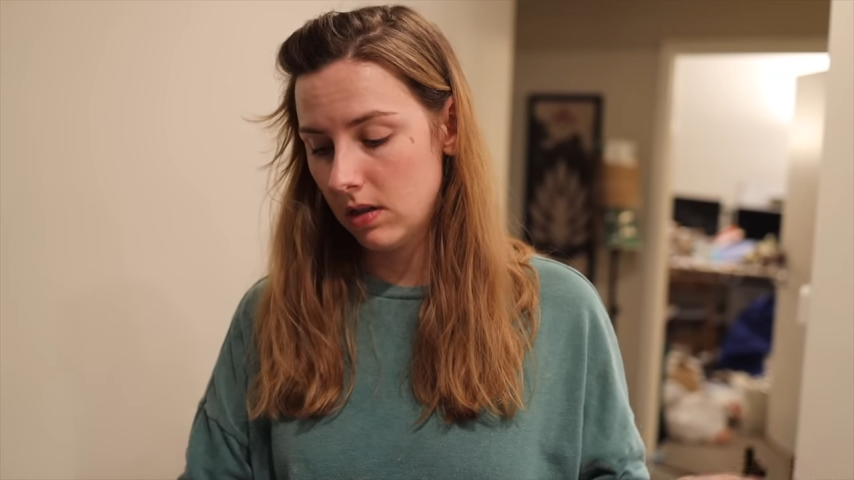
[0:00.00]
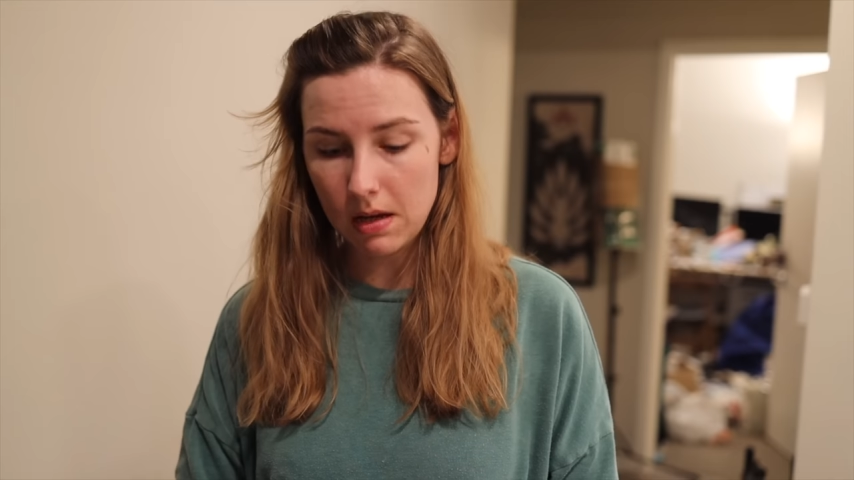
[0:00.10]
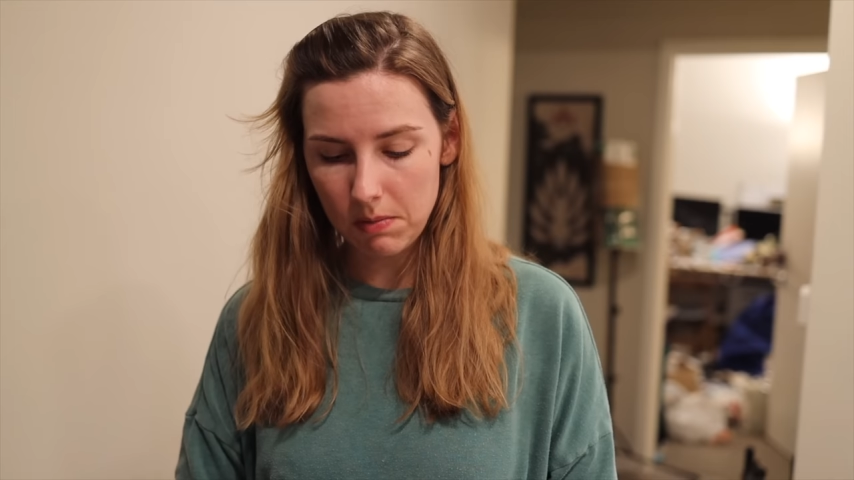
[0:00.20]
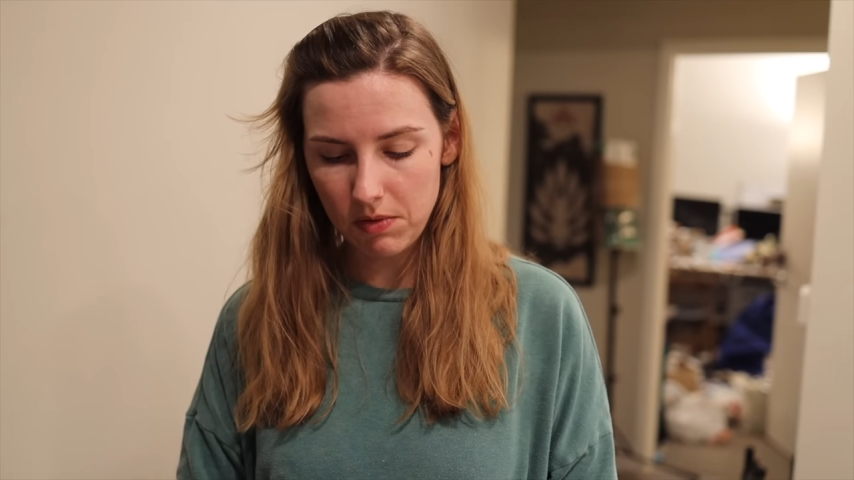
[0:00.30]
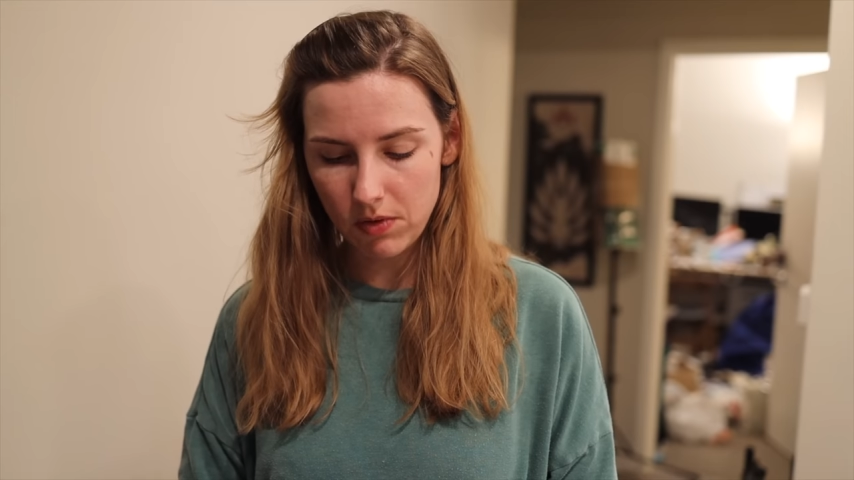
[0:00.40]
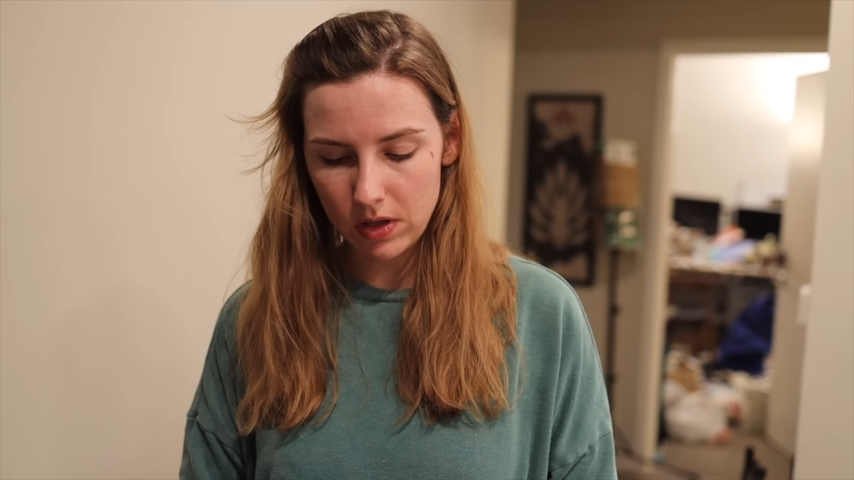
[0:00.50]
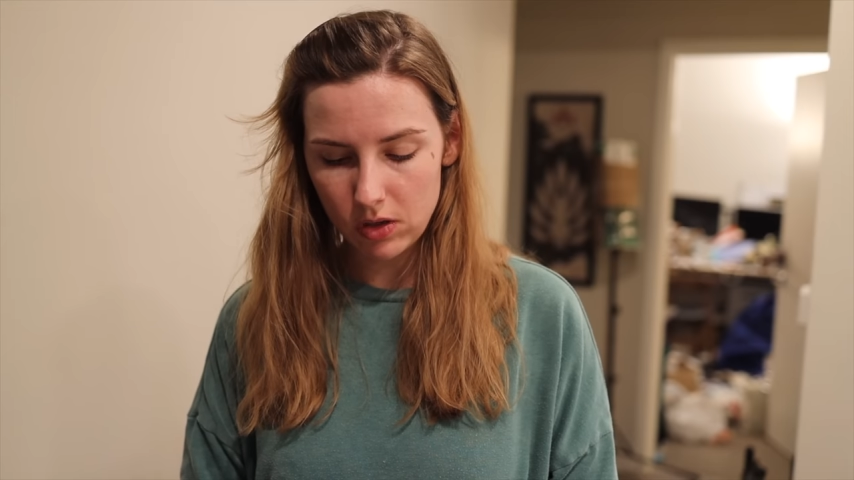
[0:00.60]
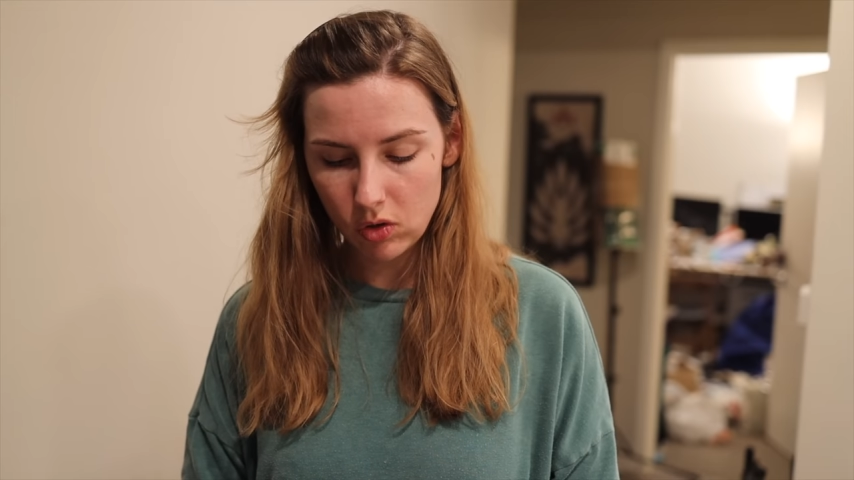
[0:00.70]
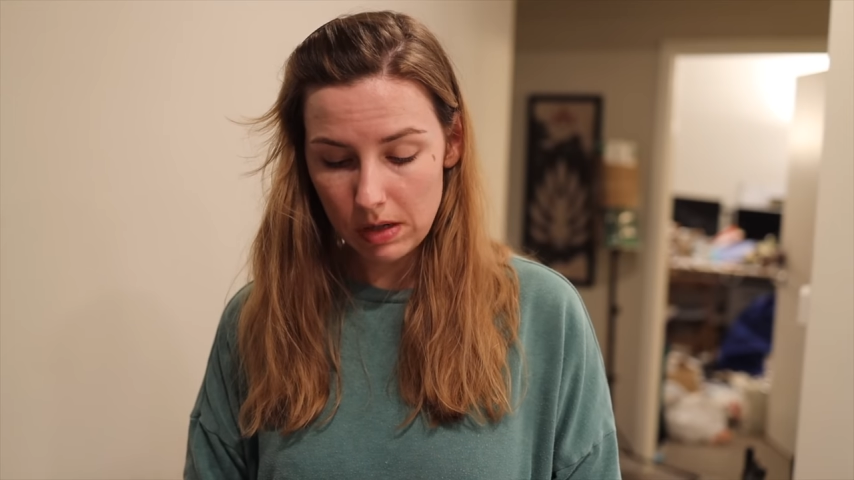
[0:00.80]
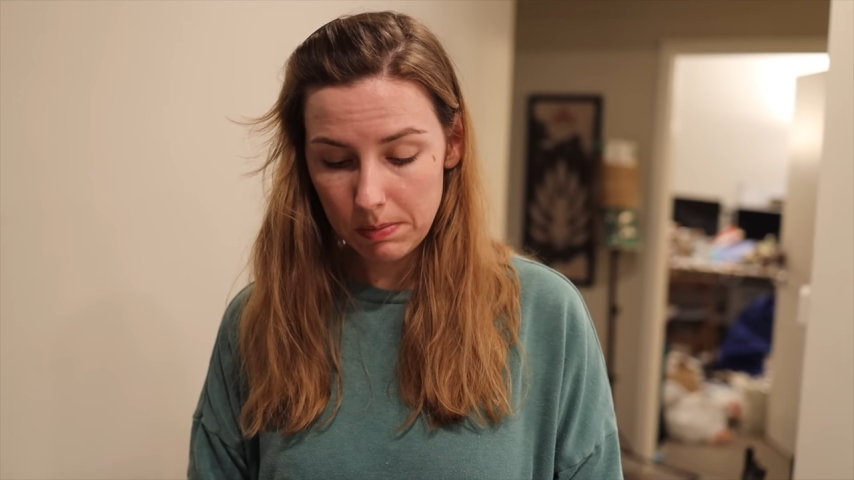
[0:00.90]
before
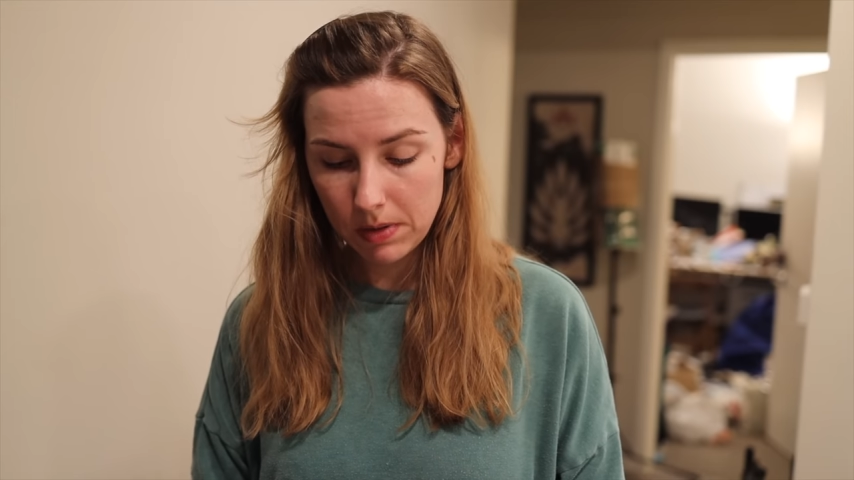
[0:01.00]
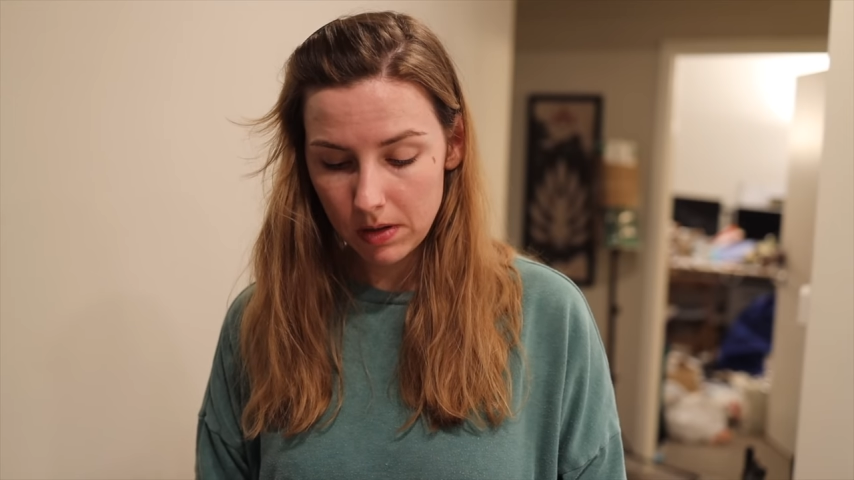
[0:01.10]
the trip.